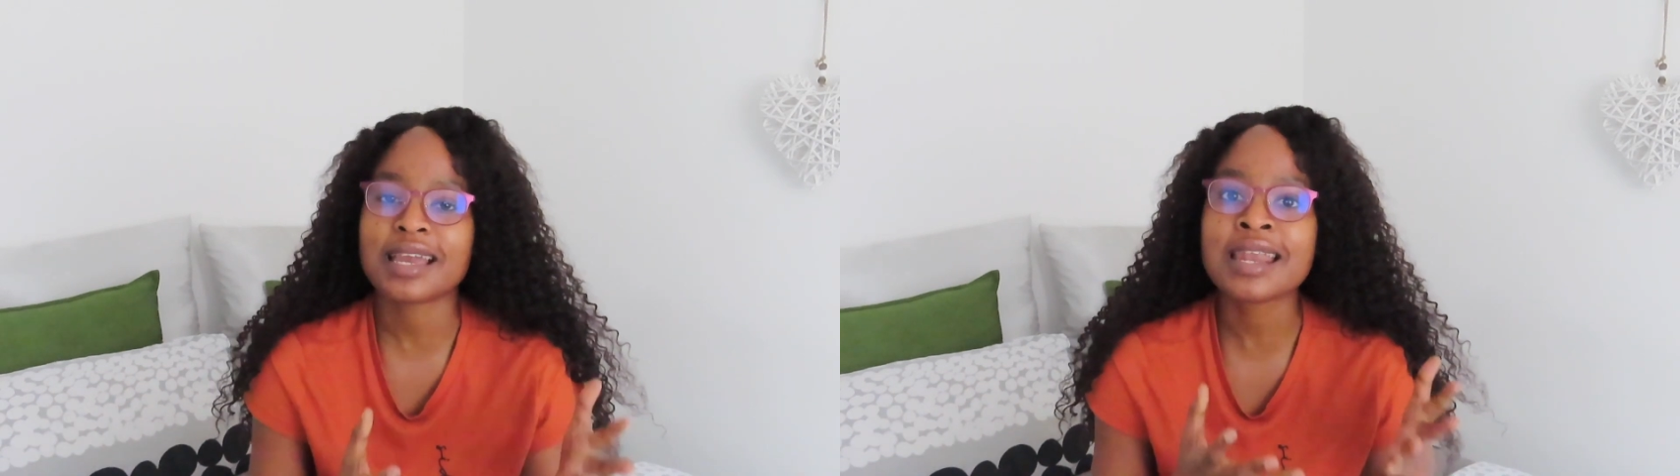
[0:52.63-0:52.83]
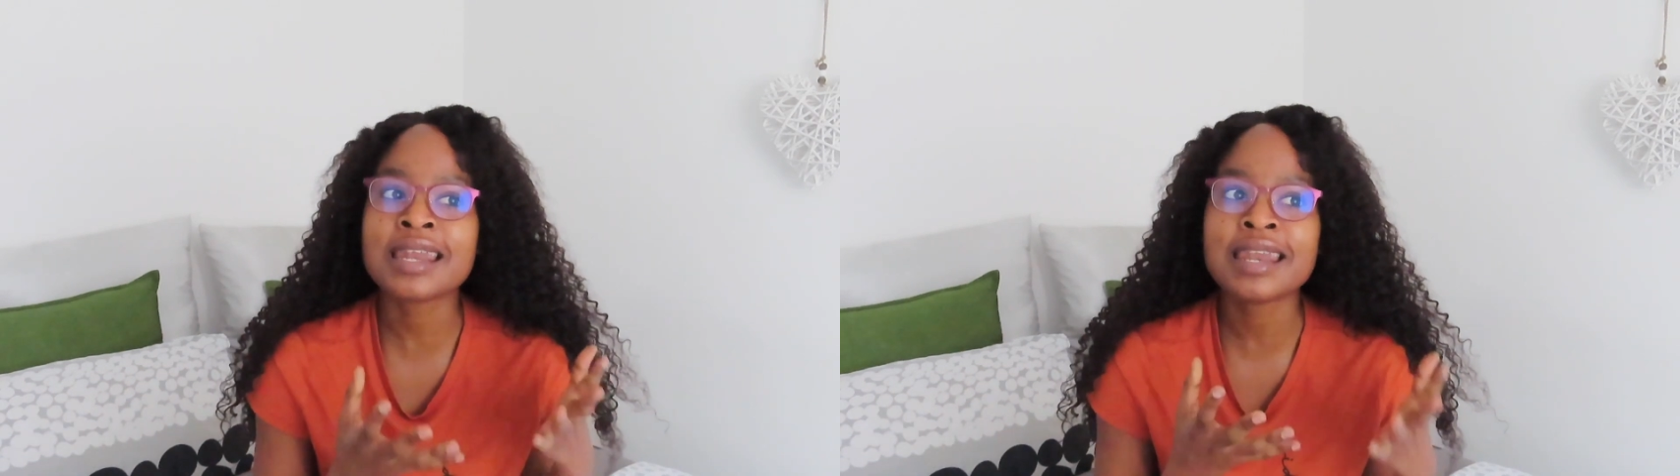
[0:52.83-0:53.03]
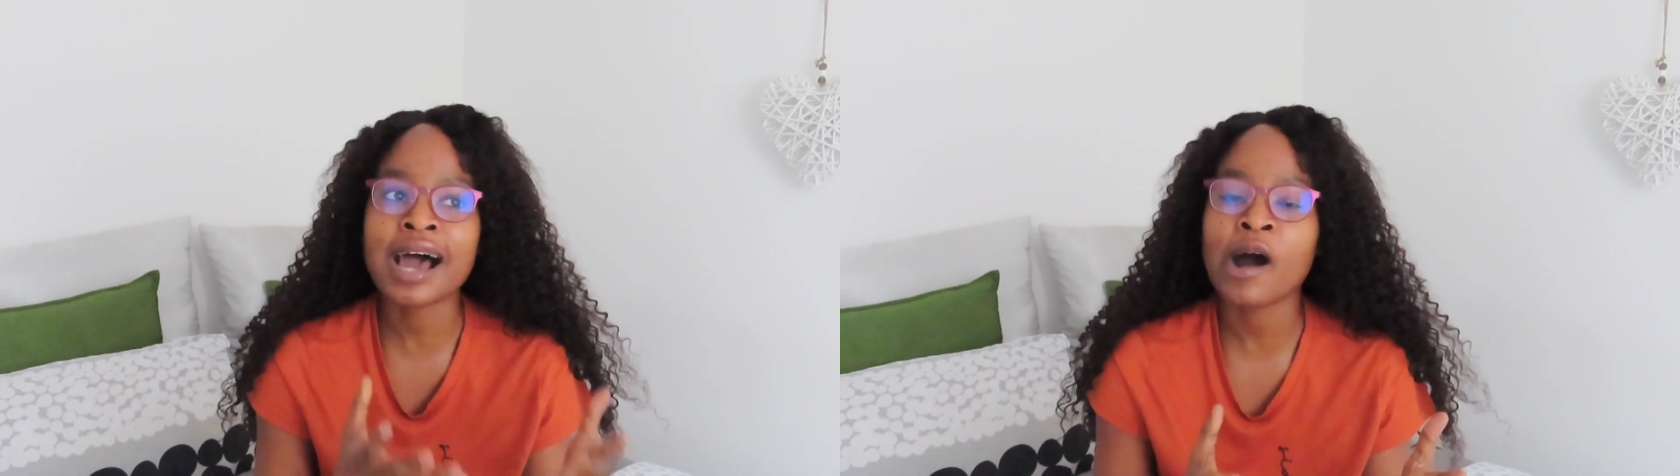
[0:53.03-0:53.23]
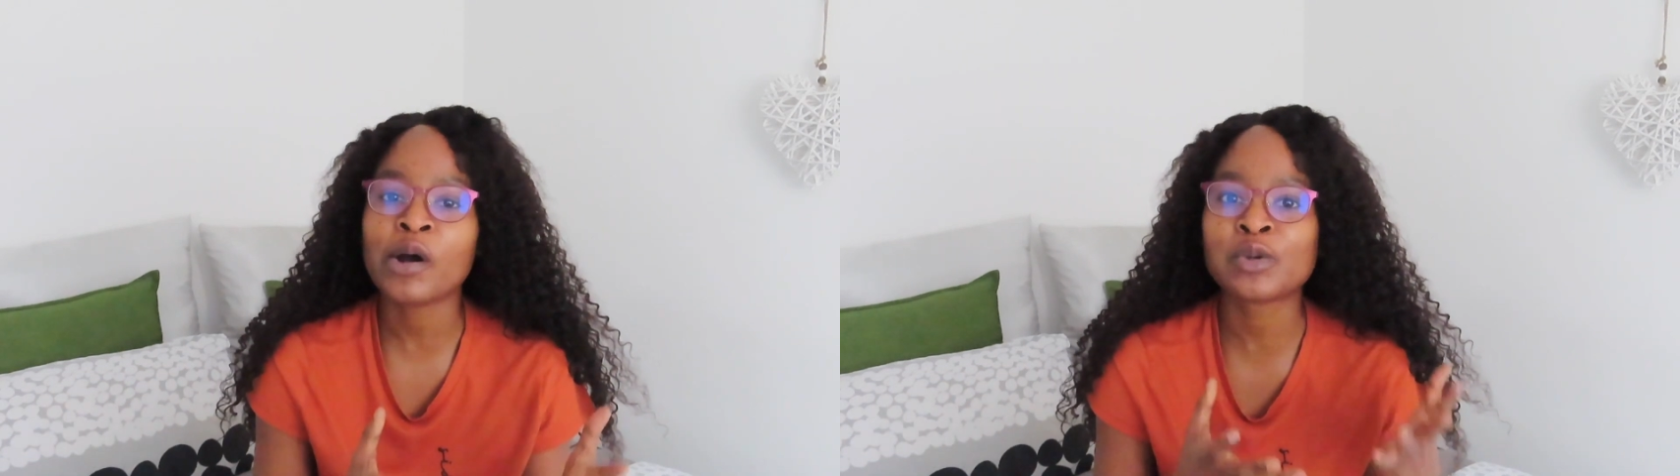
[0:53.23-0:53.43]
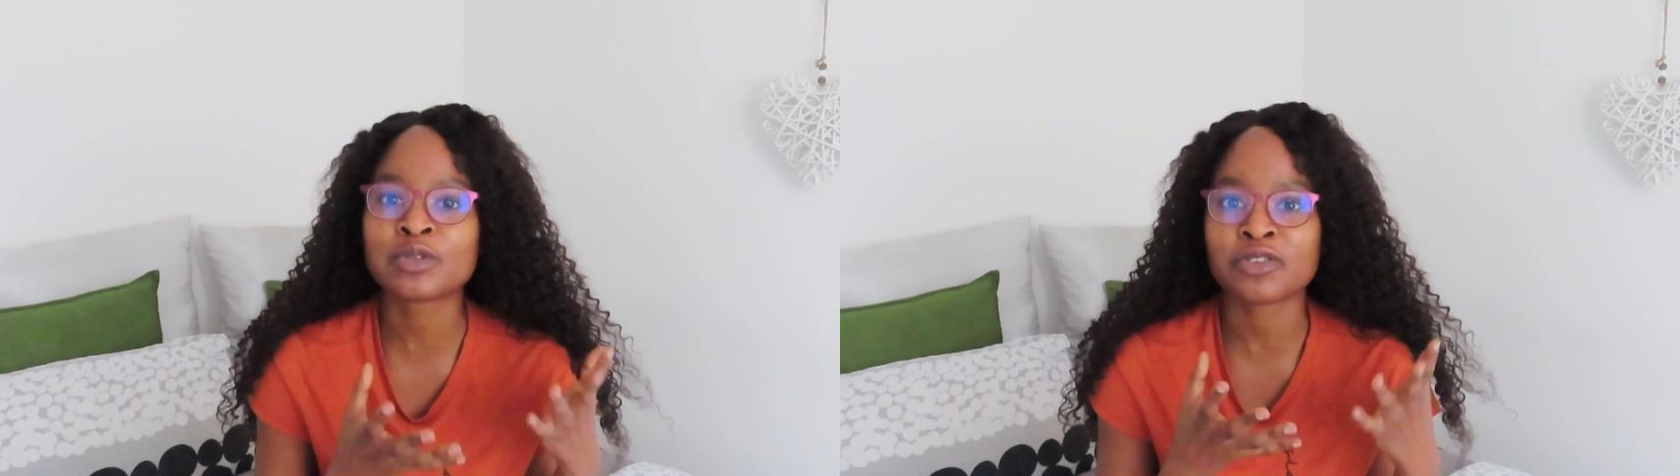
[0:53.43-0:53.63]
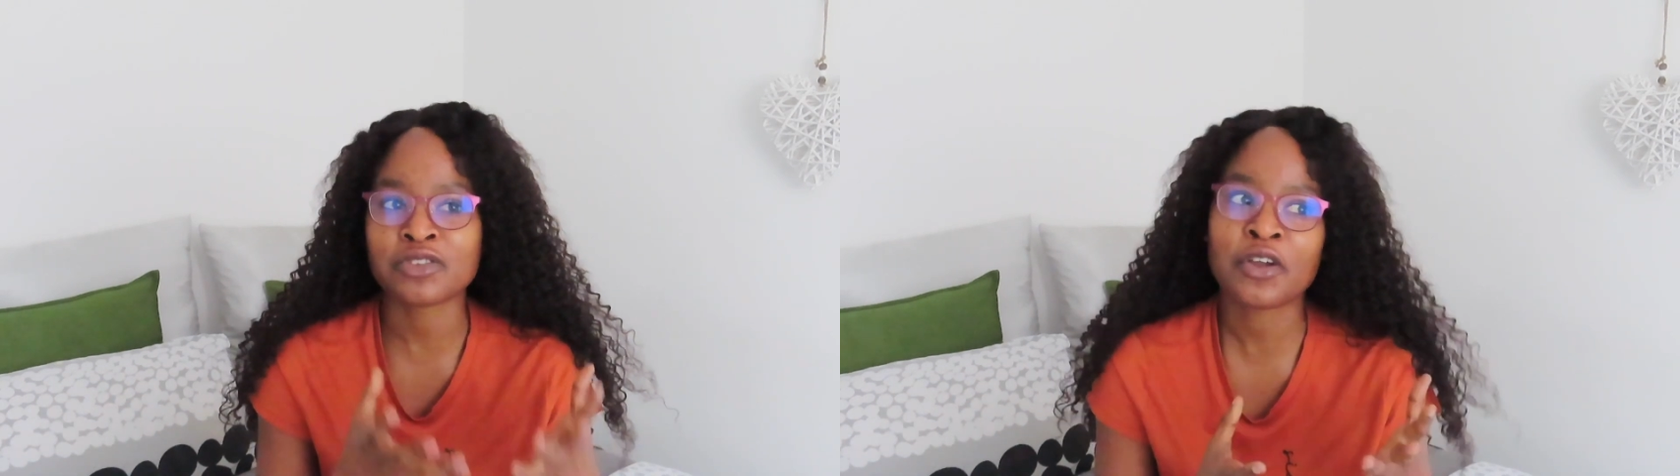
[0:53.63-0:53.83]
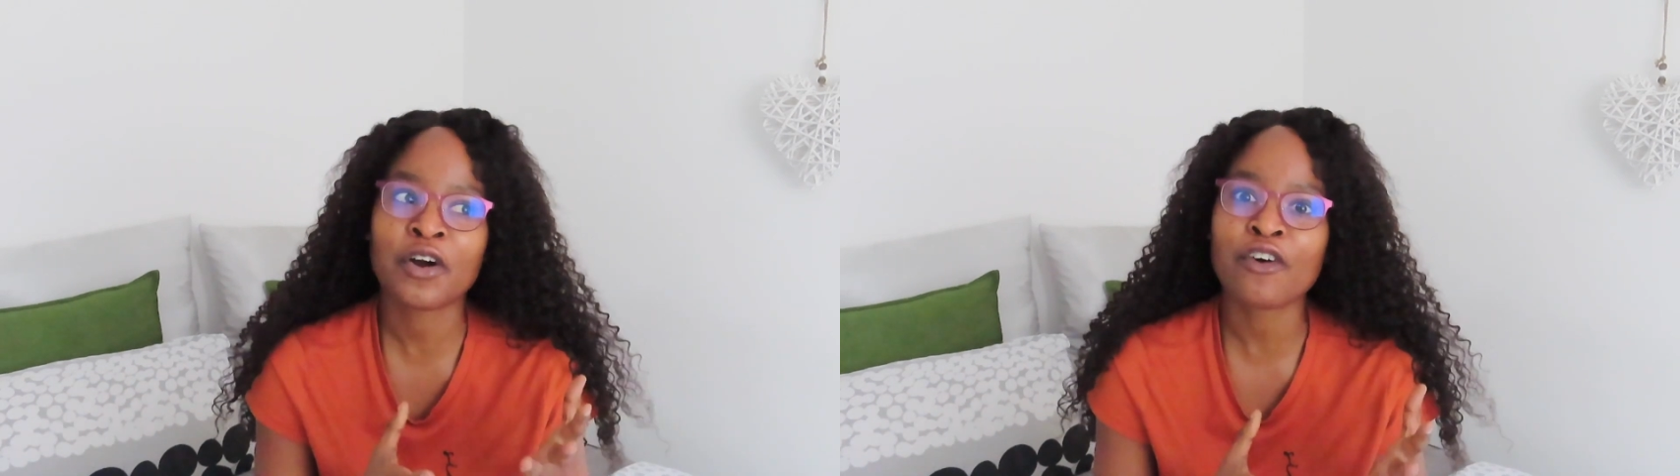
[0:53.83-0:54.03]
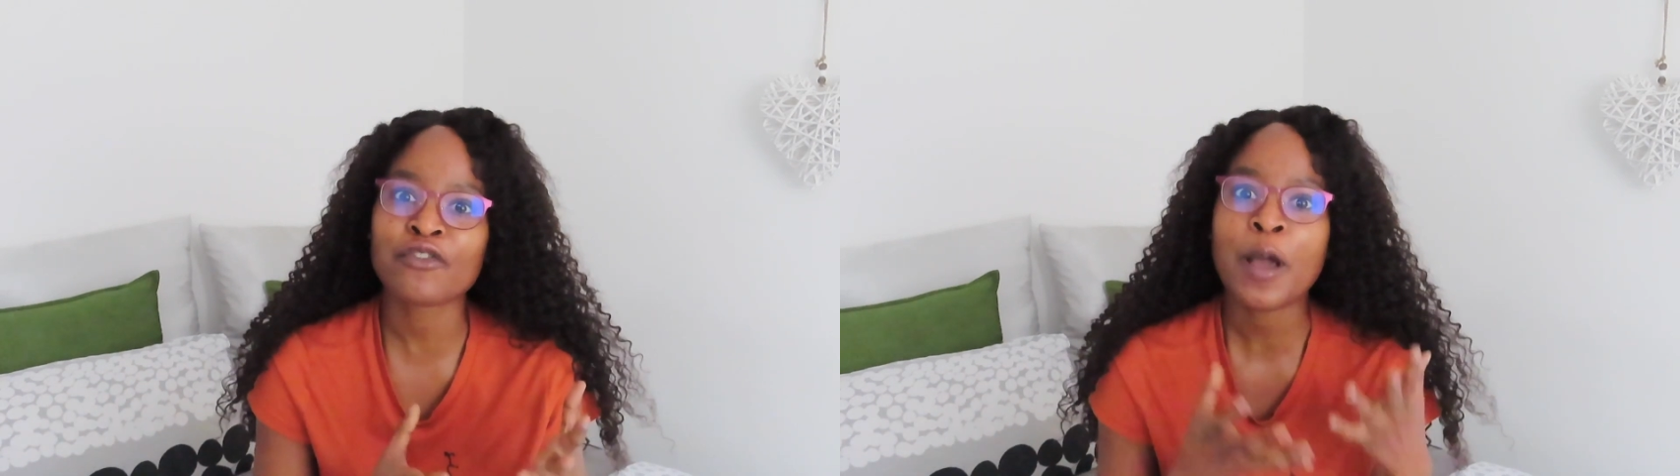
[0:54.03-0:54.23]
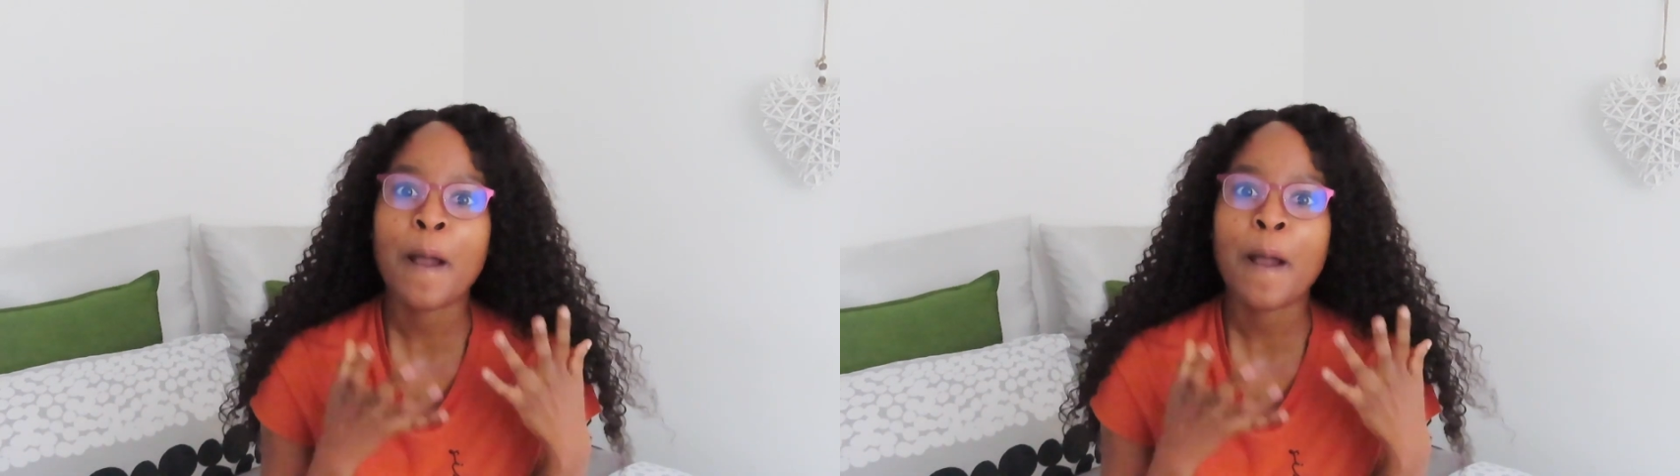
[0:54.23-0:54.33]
and now it was a thing of